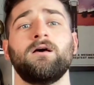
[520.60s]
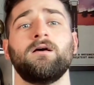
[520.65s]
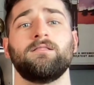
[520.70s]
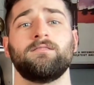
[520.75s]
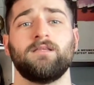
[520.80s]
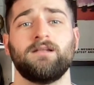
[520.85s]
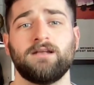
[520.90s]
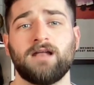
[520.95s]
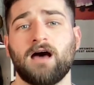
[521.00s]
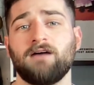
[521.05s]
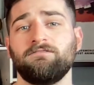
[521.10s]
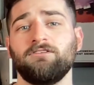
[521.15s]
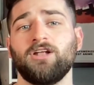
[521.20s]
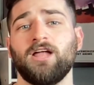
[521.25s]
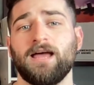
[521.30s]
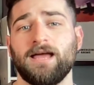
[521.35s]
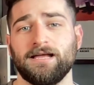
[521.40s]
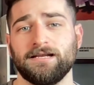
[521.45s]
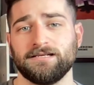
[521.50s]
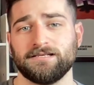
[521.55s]
The novel
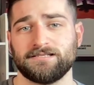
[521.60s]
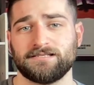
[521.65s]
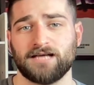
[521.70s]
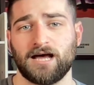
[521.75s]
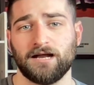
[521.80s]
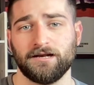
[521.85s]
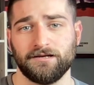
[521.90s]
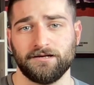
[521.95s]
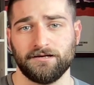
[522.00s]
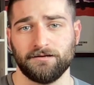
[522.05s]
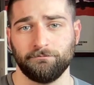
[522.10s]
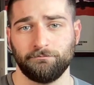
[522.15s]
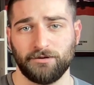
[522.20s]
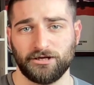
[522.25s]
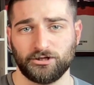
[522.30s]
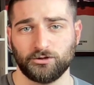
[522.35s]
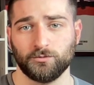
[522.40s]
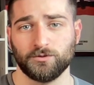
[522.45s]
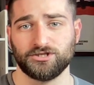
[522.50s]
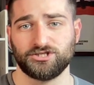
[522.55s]
ends on an
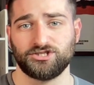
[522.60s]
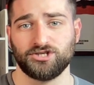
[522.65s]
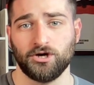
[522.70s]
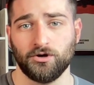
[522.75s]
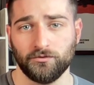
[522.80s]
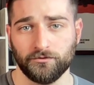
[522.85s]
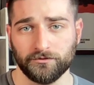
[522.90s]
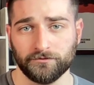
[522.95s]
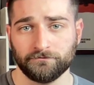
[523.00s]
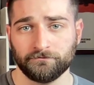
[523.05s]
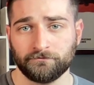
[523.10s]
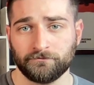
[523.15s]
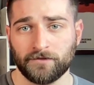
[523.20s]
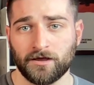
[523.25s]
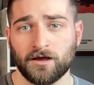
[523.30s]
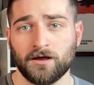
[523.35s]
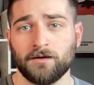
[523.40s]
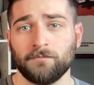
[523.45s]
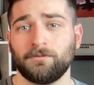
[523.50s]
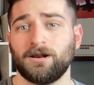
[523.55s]
ambiguous tone,
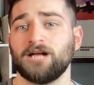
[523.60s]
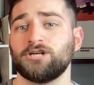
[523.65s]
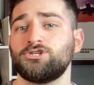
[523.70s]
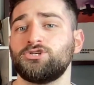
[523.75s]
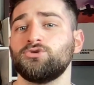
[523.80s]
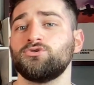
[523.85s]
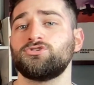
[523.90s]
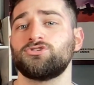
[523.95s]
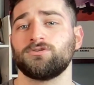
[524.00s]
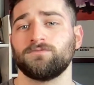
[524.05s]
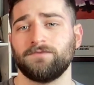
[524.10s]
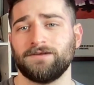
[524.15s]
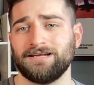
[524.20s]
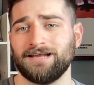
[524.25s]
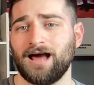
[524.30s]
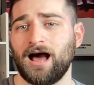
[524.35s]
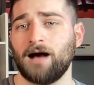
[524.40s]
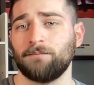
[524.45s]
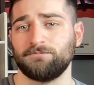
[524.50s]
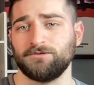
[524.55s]
but I choose to read
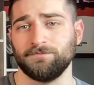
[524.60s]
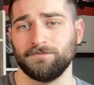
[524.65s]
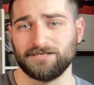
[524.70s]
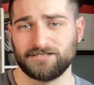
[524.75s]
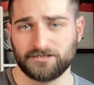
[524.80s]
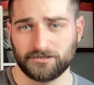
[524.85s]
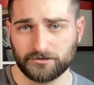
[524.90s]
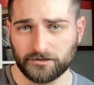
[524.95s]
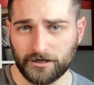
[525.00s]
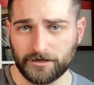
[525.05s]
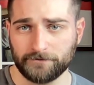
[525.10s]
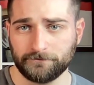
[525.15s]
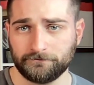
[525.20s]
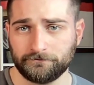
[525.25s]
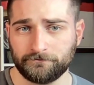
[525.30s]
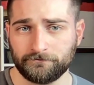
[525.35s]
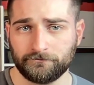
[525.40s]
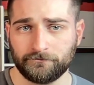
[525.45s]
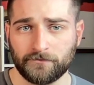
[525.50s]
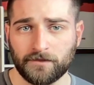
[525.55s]
it optimistically.
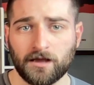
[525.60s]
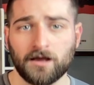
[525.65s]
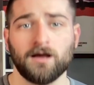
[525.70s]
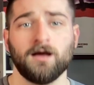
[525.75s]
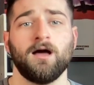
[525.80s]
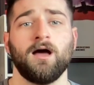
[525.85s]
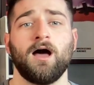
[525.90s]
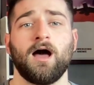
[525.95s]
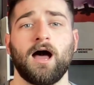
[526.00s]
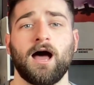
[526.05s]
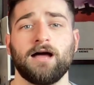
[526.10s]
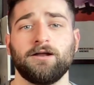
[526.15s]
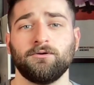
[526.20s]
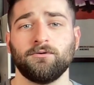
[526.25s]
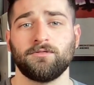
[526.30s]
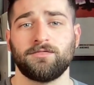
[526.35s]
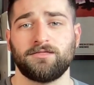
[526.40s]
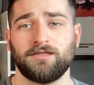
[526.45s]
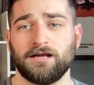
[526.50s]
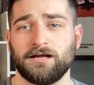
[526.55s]
I
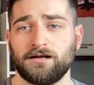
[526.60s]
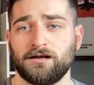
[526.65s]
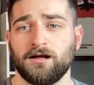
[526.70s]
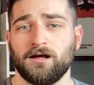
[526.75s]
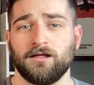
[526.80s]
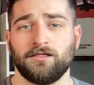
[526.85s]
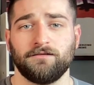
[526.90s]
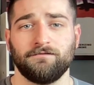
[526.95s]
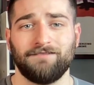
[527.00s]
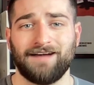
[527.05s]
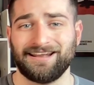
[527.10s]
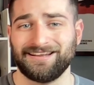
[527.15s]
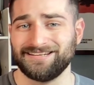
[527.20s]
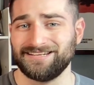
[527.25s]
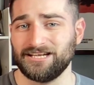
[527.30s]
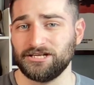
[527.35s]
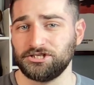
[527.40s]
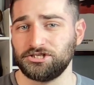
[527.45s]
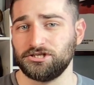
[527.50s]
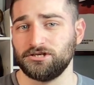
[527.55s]
don't think the
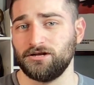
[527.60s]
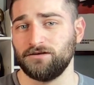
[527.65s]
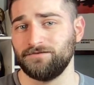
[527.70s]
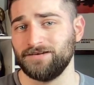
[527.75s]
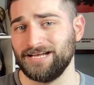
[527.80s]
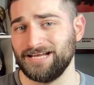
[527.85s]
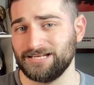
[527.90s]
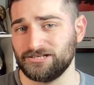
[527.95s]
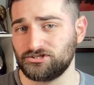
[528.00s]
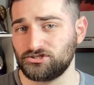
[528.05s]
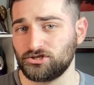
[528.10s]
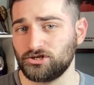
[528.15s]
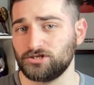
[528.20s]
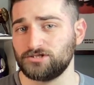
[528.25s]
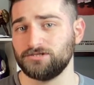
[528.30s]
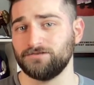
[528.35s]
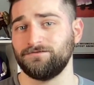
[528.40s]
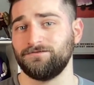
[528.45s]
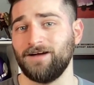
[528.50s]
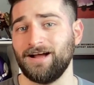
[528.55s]
validation of an answer
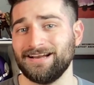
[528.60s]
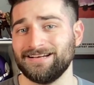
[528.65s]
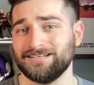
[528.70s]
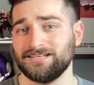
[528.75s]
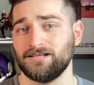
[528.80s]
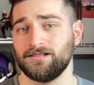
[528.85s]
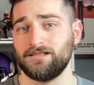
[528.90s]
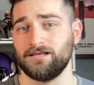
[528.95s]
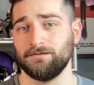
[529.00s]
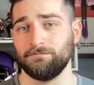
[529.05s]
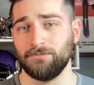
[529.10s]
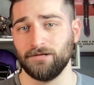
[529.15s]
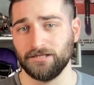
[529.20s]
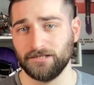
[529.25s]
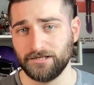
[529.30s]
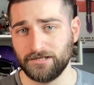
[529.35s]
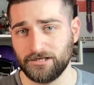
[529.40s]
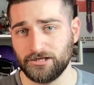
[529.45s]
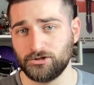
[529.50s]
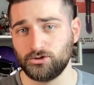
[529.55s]
to find the
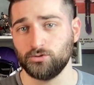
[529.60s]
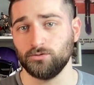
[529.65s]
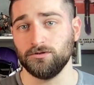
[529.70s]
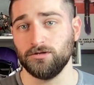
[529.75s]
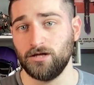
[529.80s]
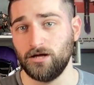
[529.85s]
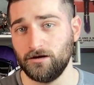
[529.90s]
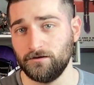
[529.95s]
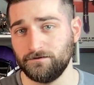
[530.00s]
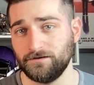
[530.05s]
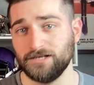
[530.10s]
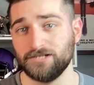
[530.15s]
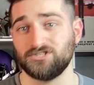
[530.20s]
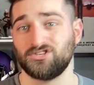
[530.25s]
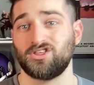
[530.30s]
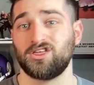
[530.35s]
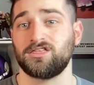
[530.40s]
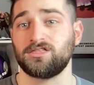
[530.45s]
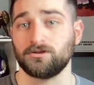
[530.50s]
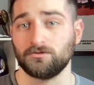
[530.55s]
ability to love is
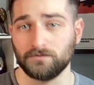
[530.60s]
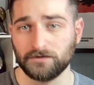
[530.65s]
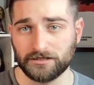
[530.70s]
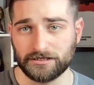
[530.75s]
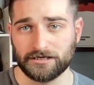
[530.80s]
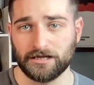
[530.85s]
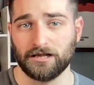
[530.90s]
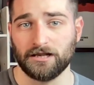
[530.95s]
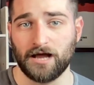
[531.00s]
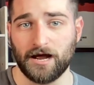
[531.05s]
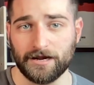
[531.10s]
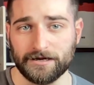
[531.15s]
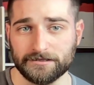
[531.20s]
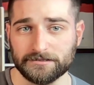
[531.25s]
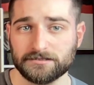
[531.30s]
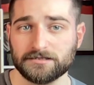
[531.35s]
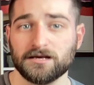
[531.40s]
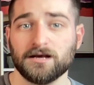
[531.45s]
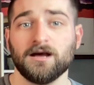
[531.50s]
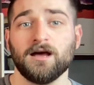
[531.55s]
thoroughly
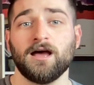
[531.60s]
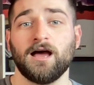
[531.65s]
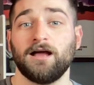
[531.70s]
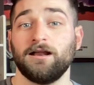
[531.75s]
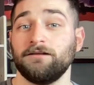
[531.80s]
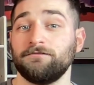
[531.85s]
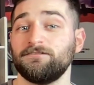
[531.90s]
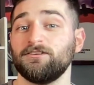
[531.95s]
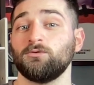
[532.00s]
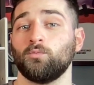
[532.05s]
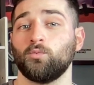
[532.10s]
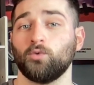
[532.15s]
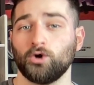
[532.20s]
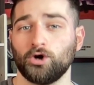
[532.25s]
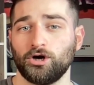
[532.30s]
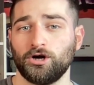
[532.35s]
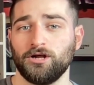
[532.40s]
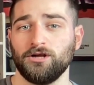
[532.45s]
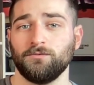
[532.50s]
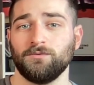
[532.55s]
aligned, and if it
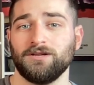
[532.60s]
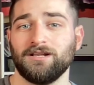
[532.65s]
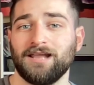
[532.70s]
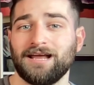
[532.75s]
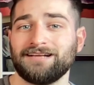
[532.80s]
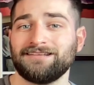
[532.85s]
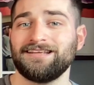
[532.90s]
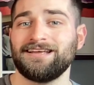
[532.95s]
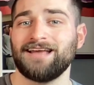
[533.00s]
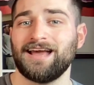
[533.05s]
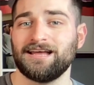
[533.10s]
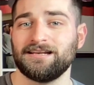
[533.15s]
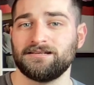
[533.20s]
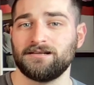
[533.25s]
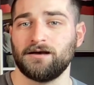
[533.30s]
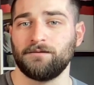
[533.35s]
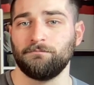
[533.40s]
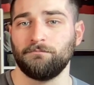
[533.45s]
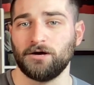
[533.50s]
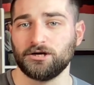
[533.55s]
were, it would likely end
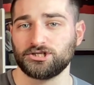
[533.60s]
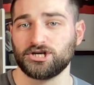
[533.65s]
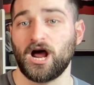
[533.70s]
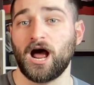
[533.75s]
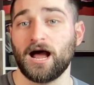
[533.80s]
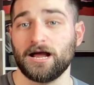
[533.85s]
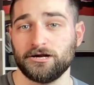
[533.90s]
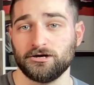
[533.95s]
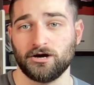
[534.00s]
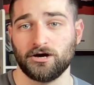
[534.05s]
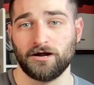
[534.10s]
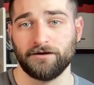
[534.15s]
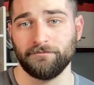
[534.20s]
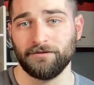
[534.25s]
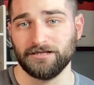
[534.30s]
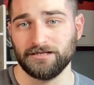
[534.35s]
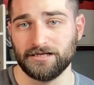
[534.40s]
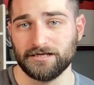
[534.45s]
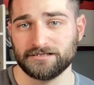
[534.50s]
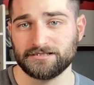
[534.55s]
up much higher on my
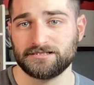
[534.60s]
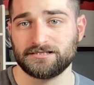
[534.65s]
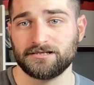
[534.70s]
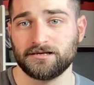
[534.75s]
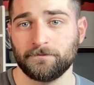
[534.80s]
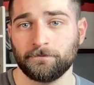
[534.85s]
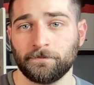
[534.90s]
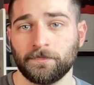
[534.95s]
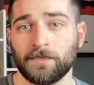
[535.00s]
list.